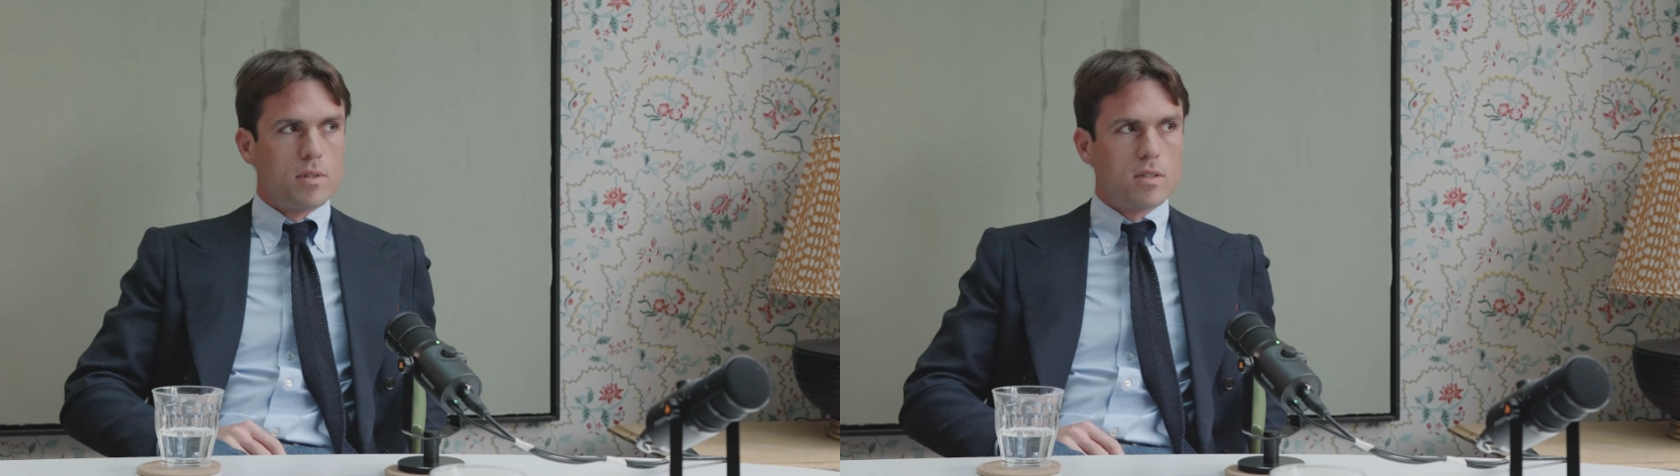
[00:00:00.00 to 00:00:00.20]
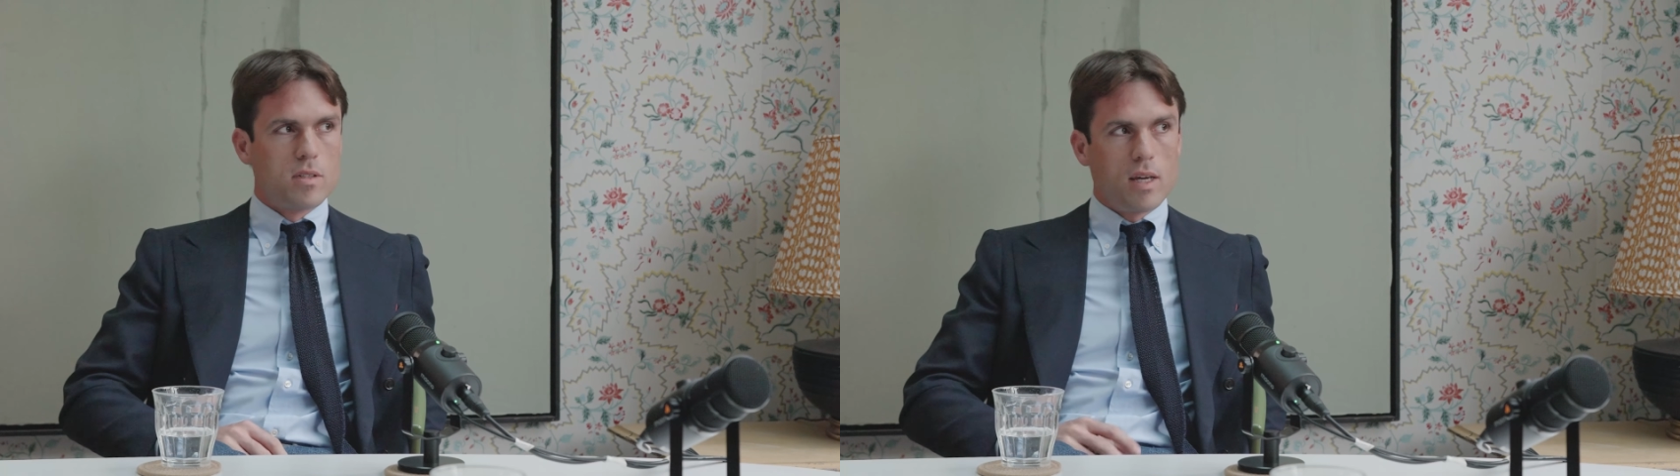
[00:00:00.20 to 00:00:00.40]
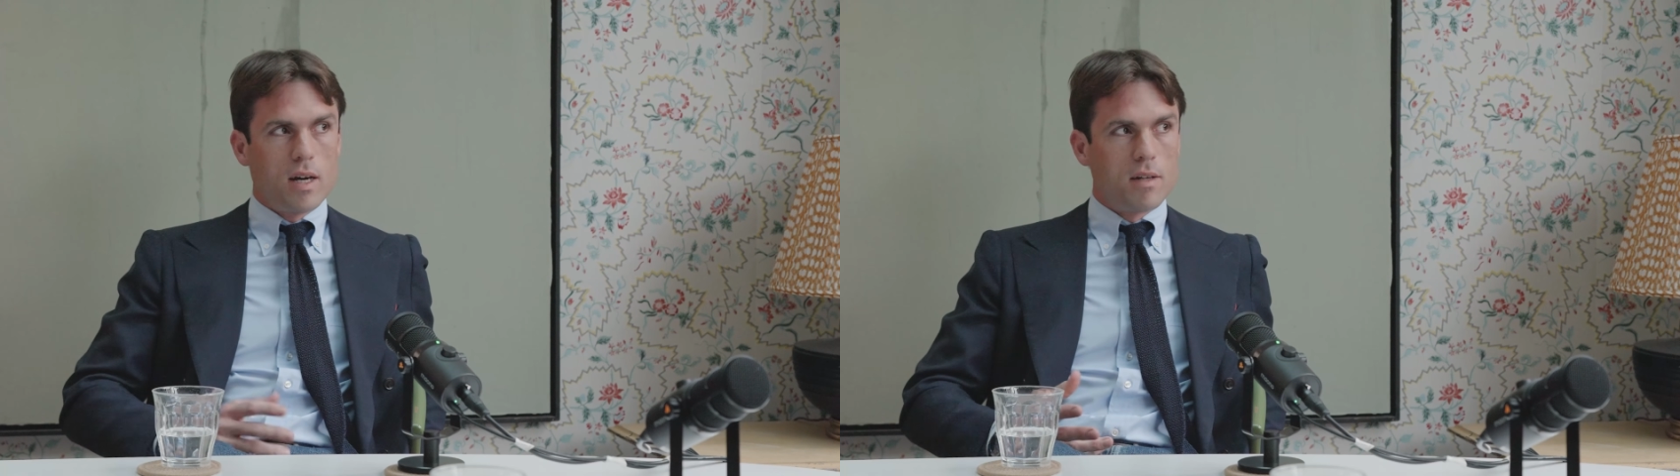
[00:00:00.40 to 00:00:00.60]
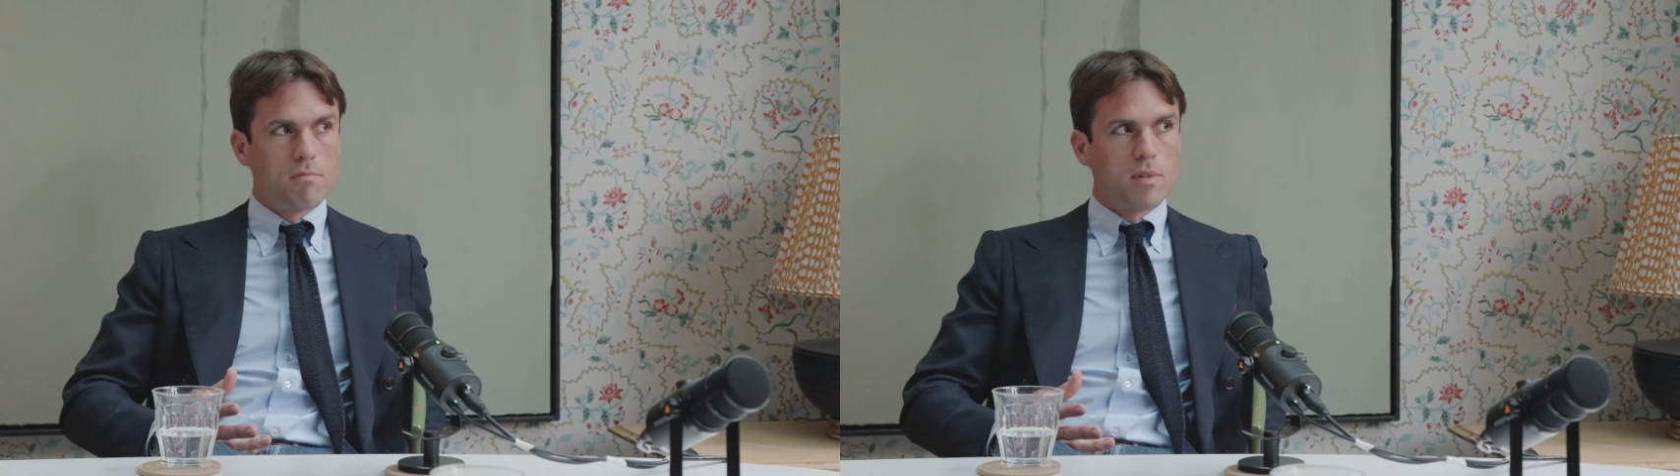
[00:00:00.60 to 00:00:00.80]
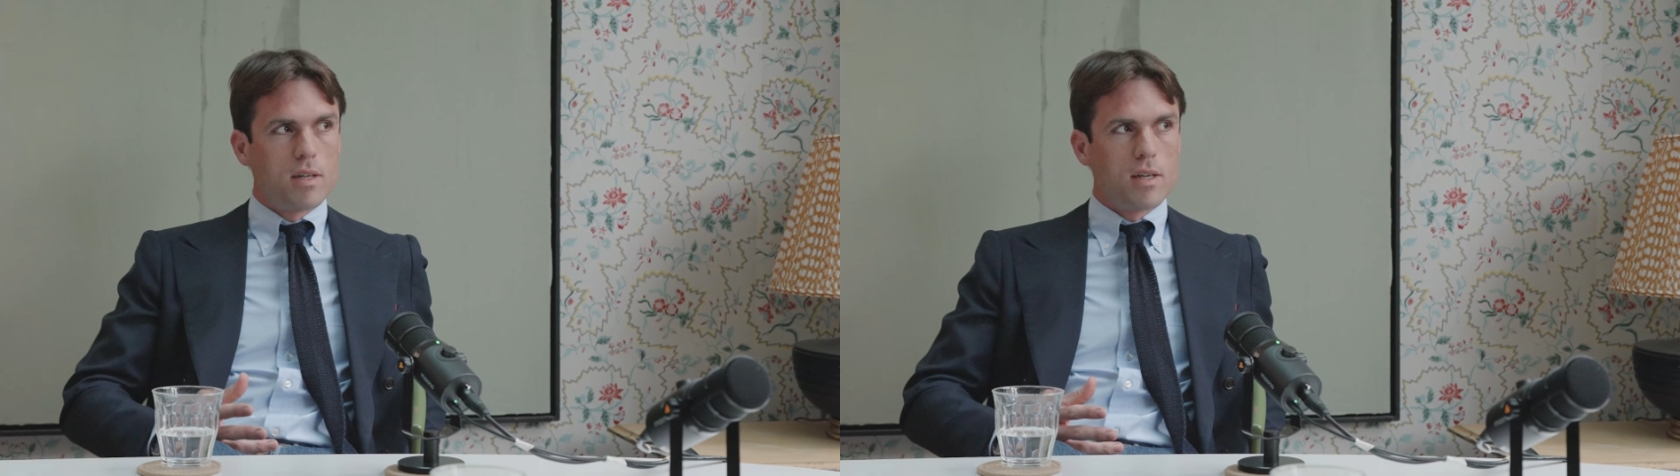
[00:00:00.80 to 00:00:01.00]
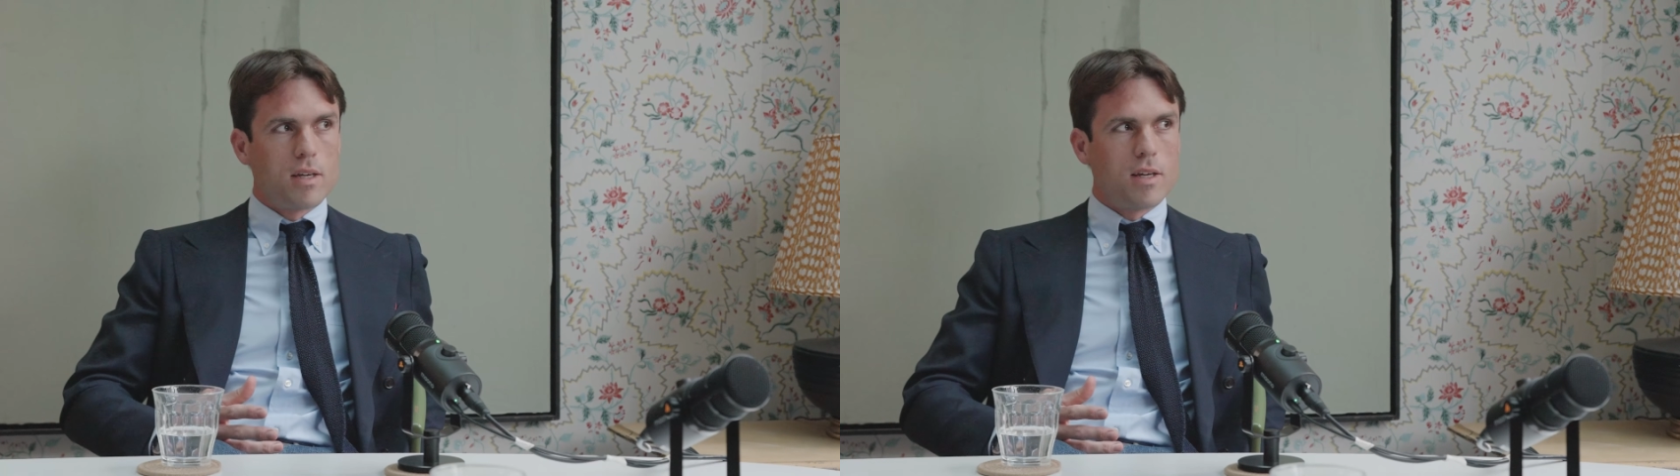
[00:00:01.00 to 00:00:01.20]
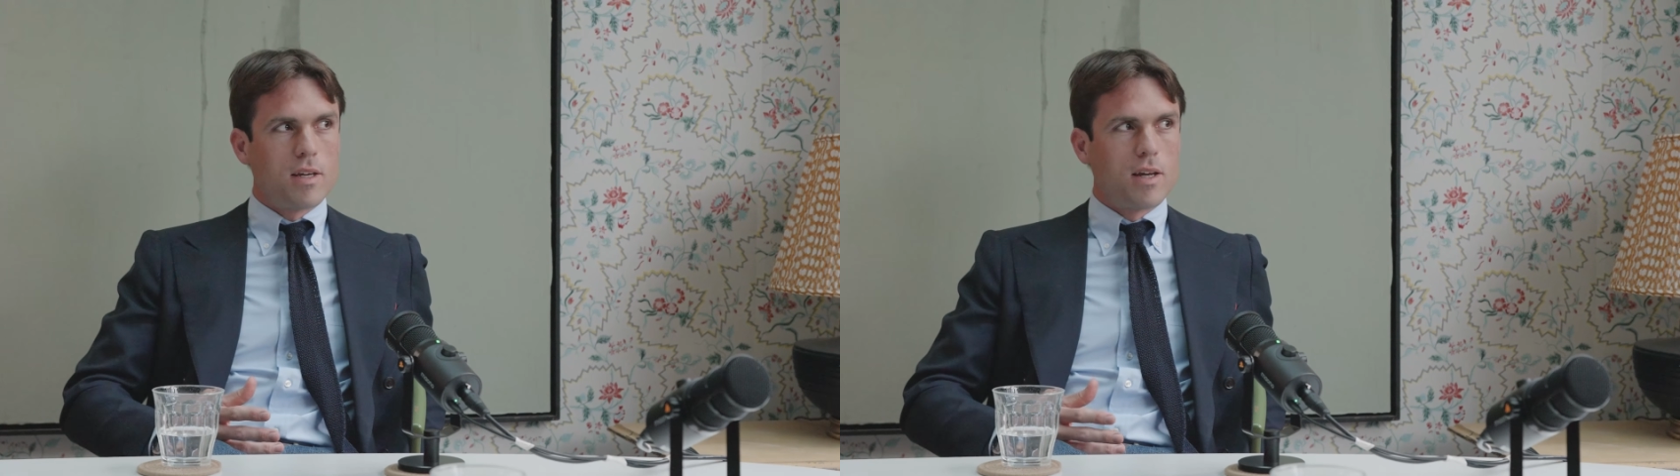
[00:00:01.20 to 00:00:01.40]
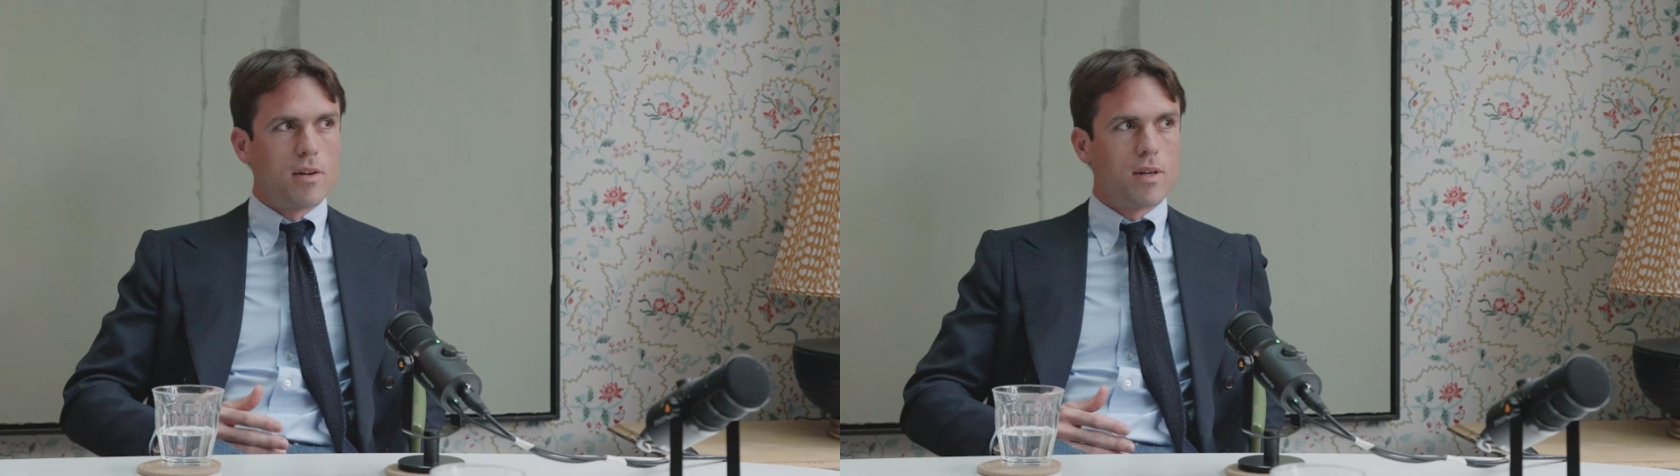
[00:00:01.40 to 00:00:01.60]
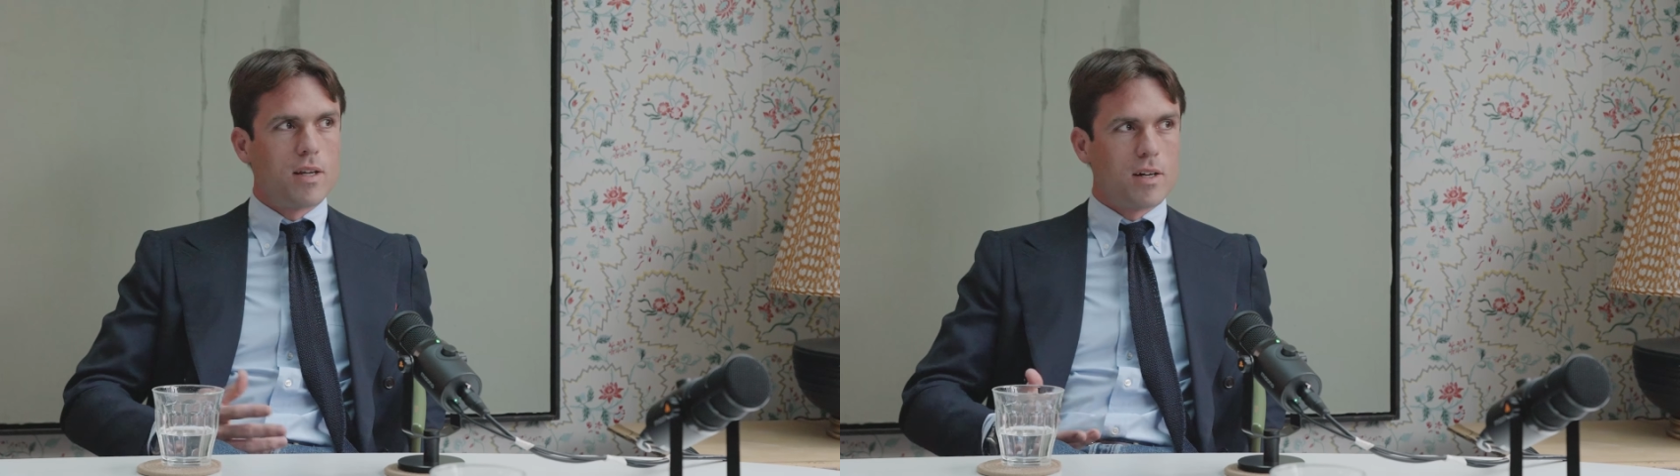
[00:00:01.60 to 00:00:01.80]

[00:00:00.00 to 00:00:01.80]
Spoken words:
So yeah, in